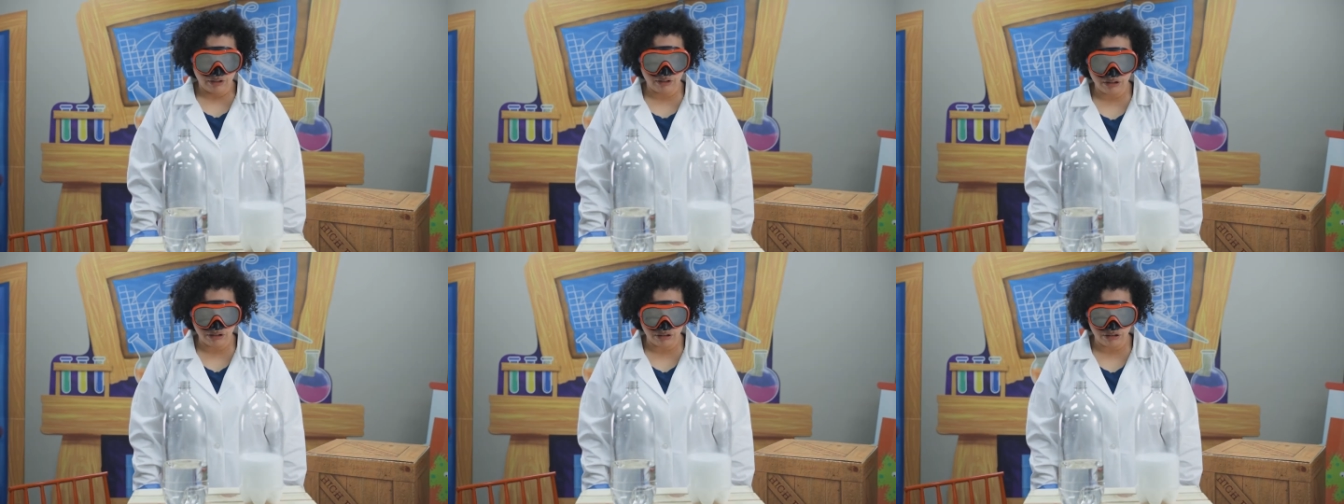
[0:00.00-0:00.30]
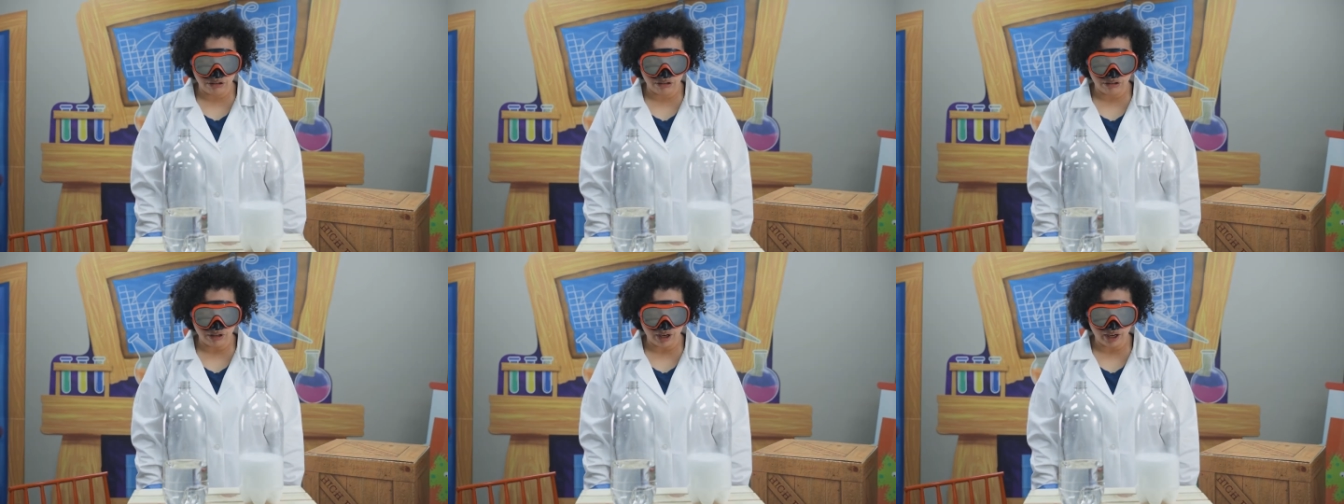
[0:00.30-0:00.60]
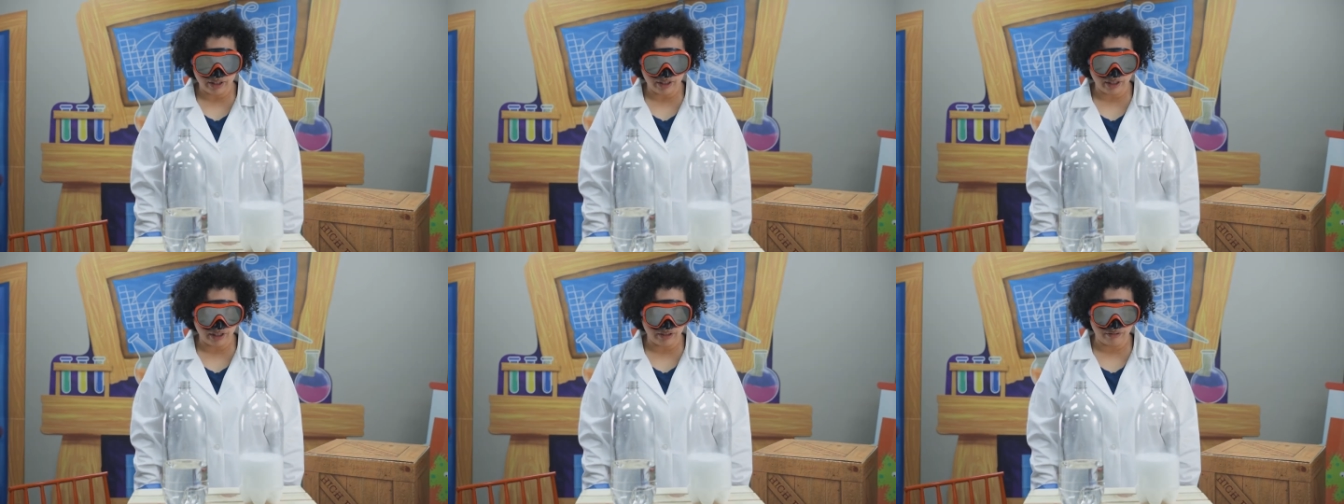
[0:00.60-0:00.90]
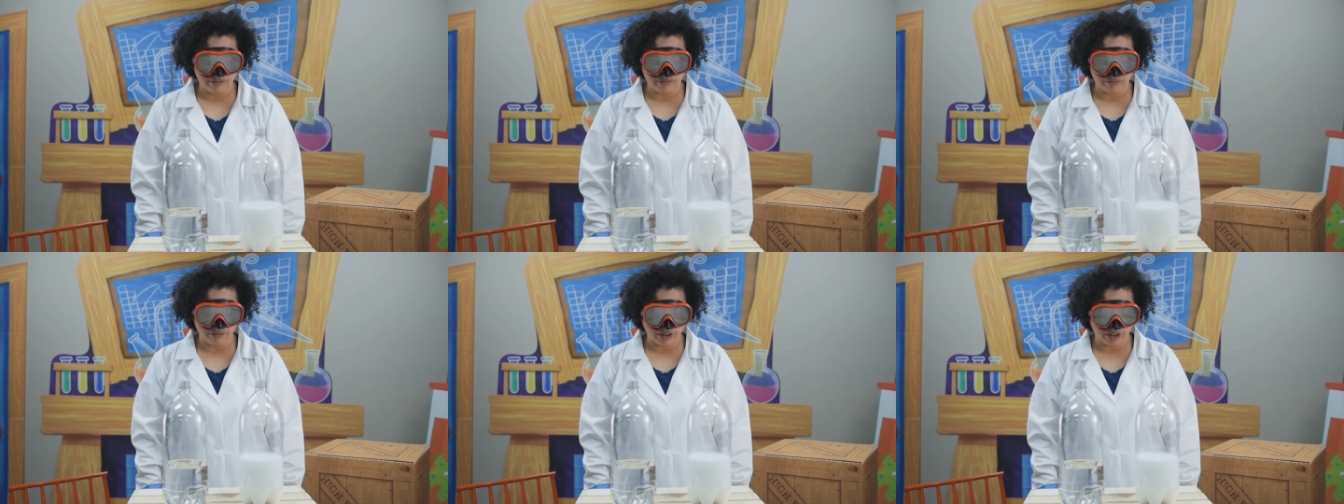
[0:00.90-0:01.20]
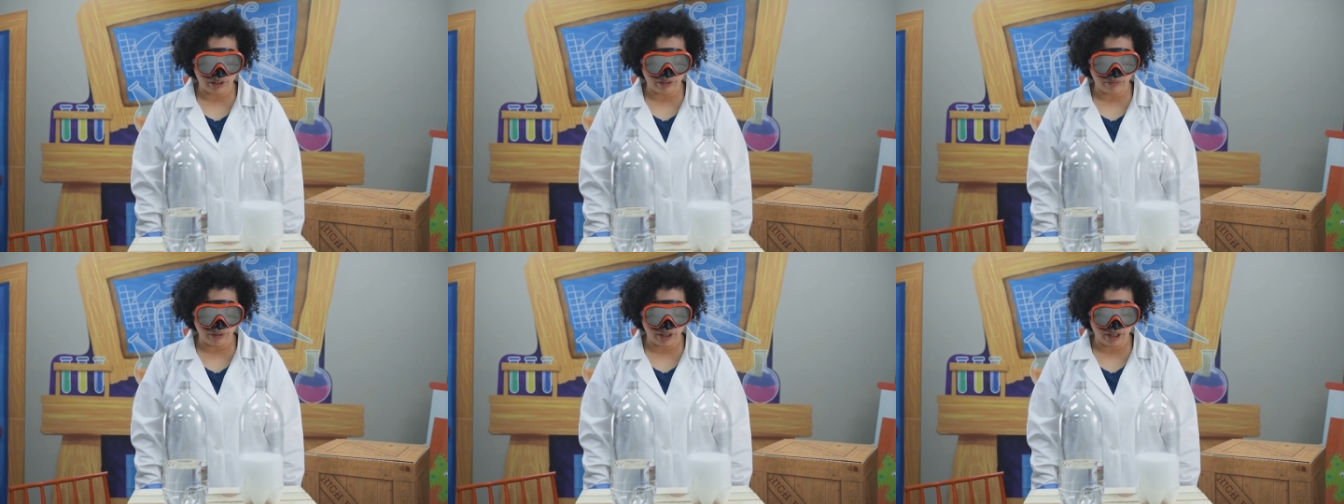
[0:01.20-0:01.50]
I didn't
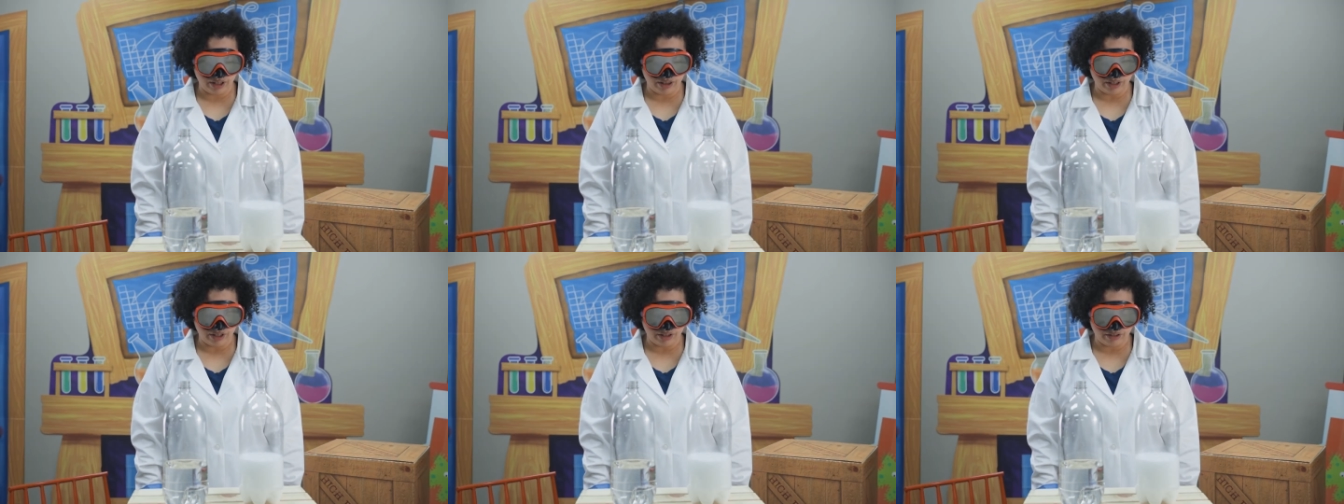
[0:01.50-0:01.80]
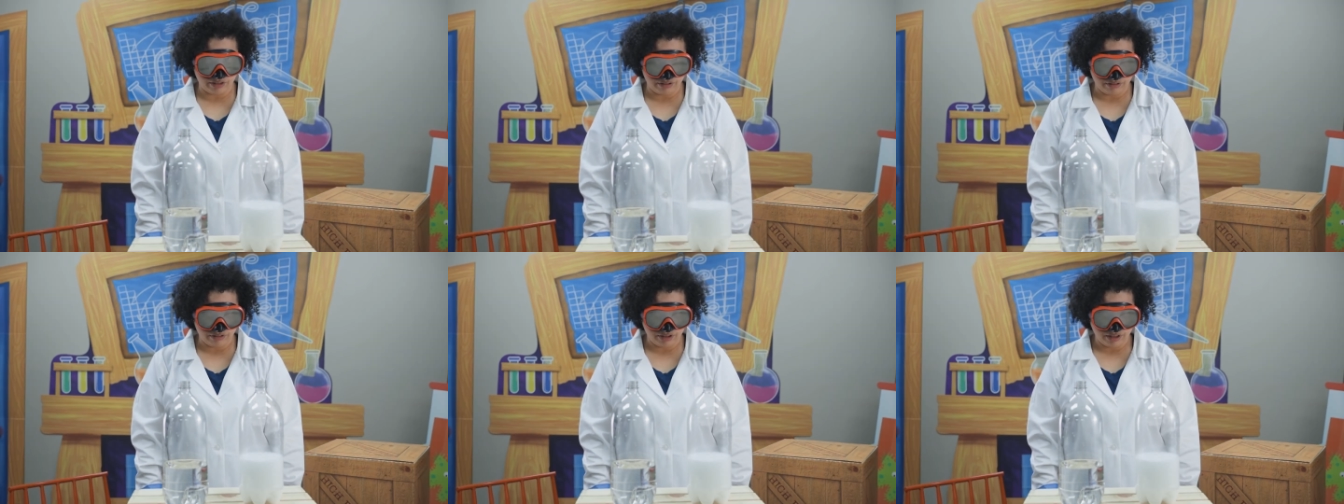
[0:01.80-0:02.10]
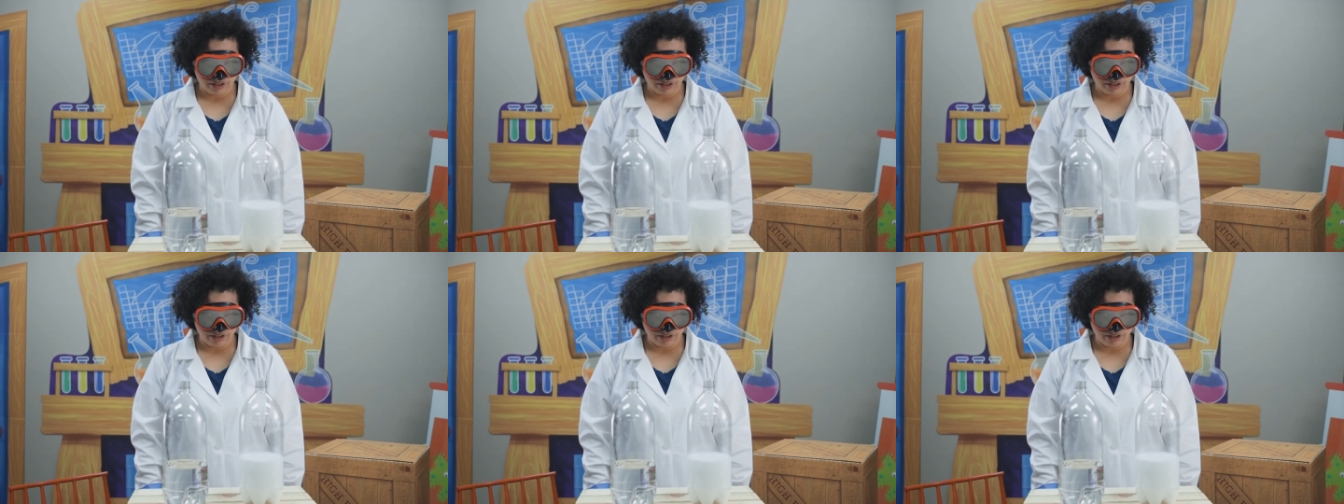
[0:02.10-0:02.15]
really read the